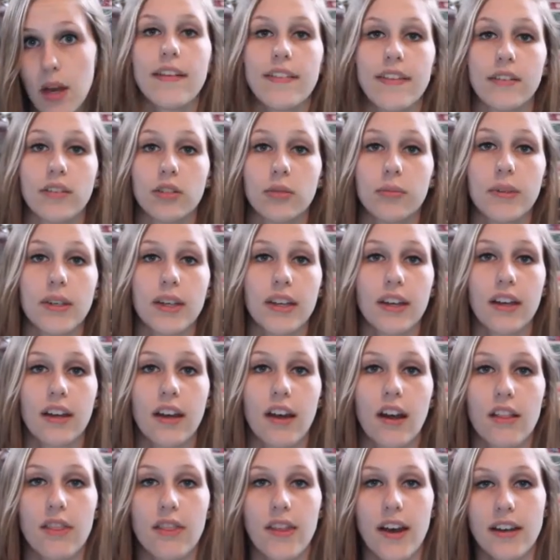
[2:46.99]
That would be
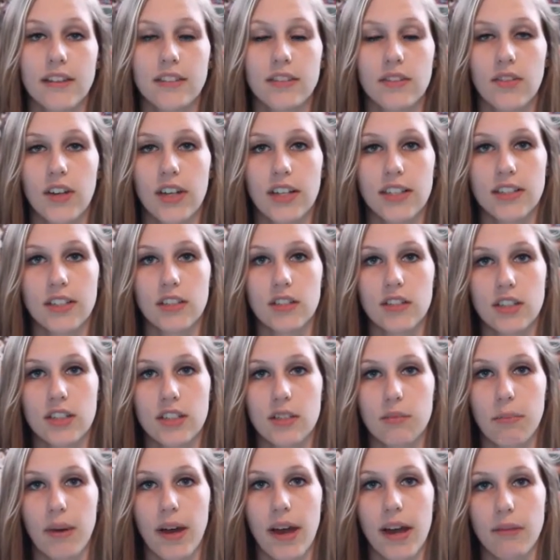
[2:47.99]
the House of Night series
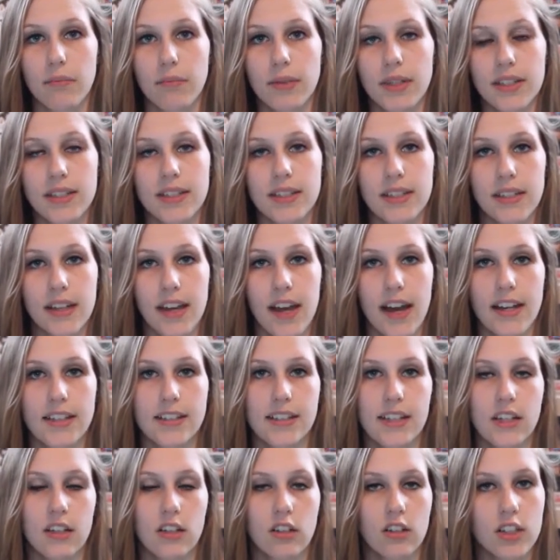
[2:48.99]
by PC Cast
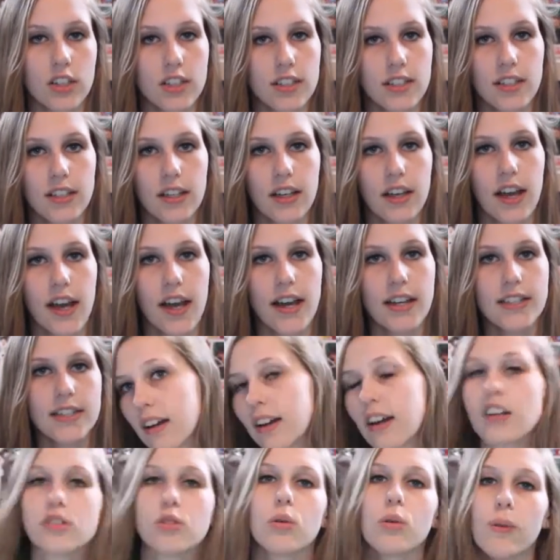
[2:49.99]
and Kristin Cast. I
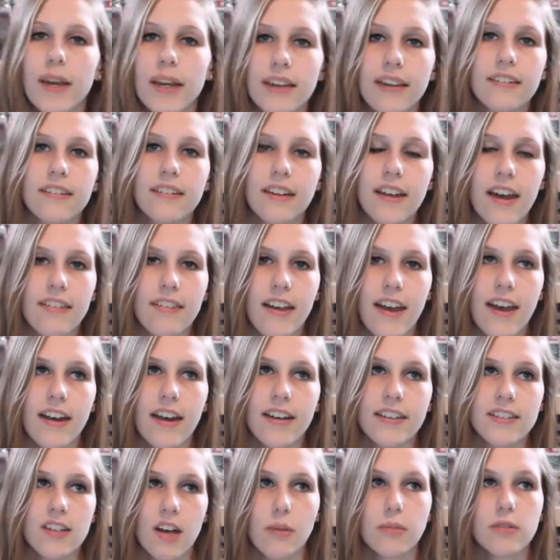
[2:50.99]
got to Awakened, and then I
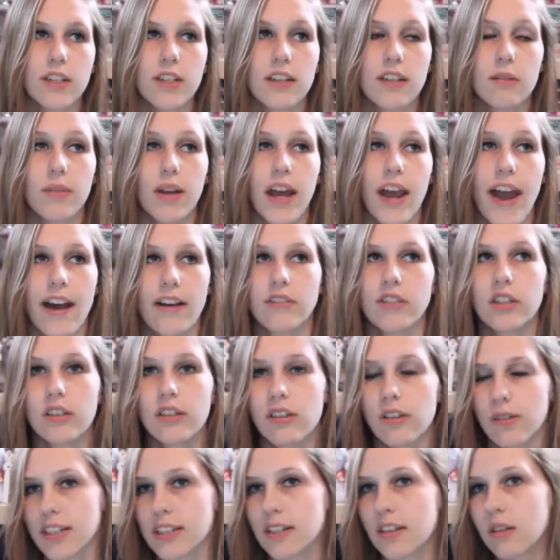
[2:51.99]
stopped reading them, but I have all
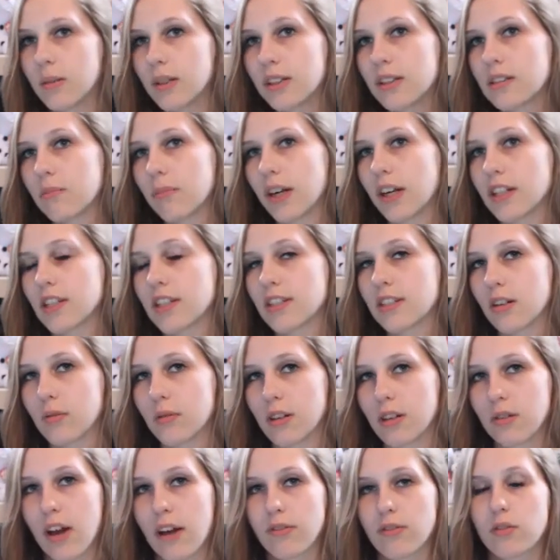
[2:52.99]
the rest of the books, but I just don't
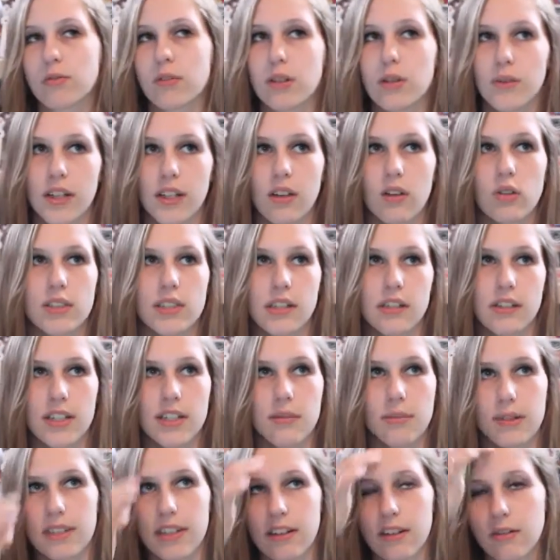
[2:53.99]
want to have to reread the whole series
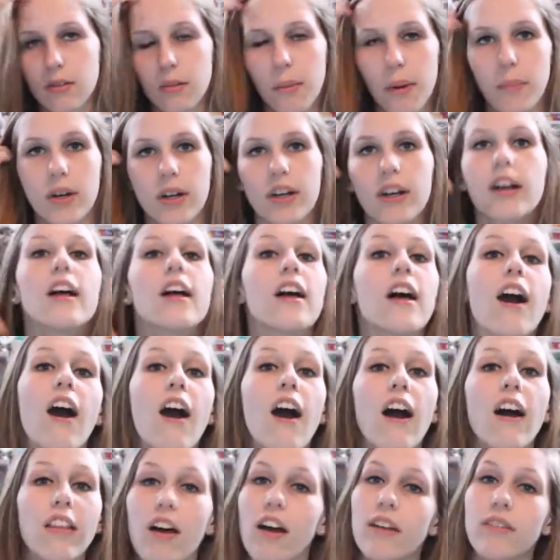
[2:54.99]
because I don't remember
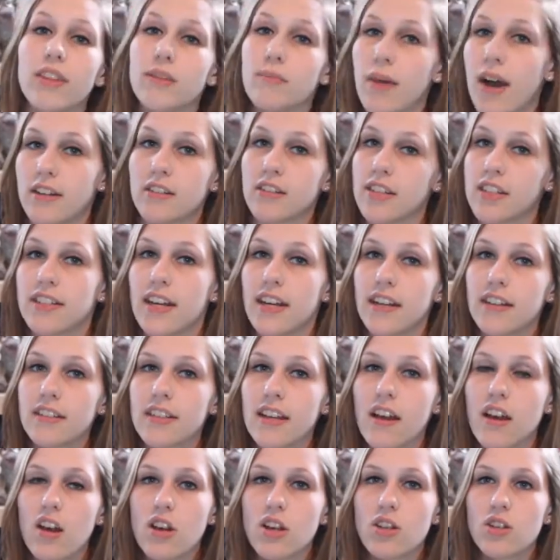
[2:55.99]
a lot of the minor details,
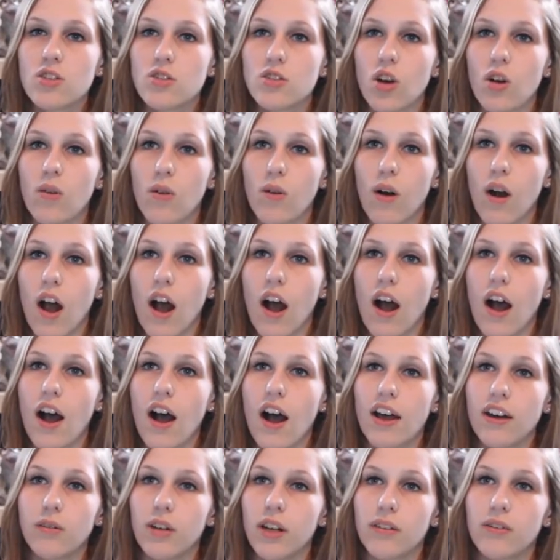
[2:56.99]
so I
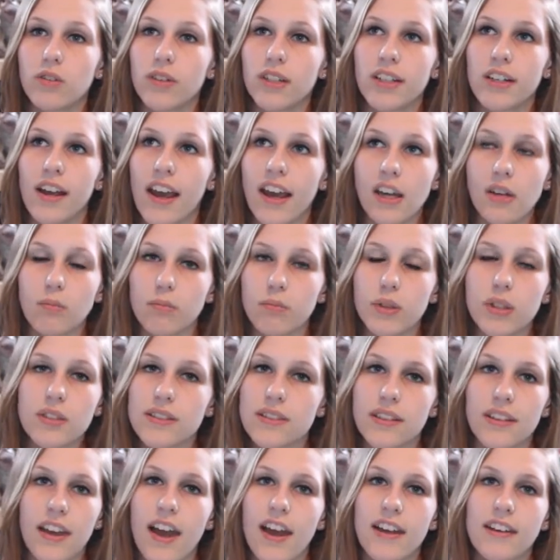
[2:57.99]
don't want to have to read eight books
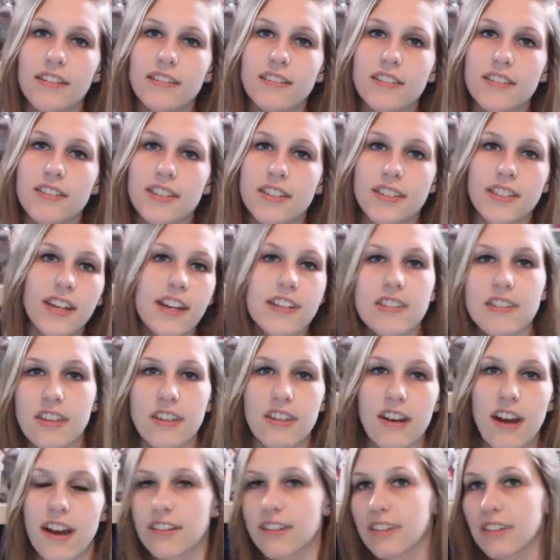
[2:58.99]
again to get to the
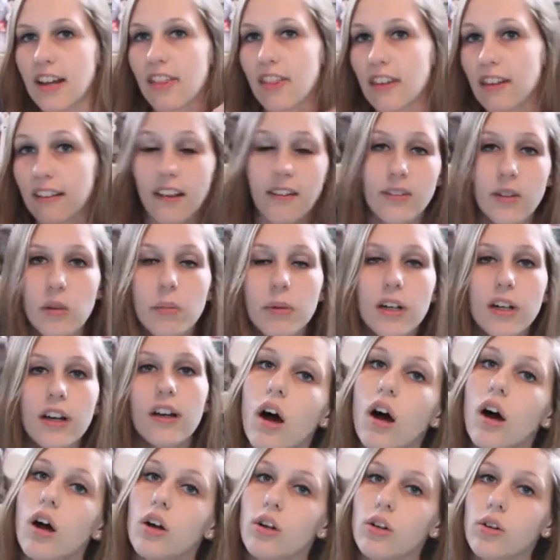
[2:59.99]
ninth, 10th, and 11th book.
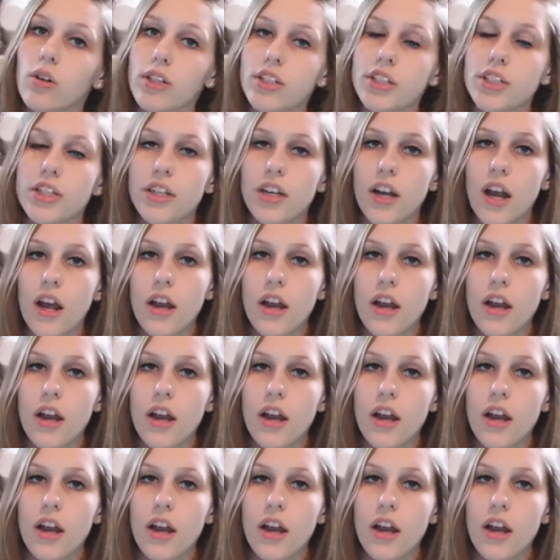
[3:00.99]
Question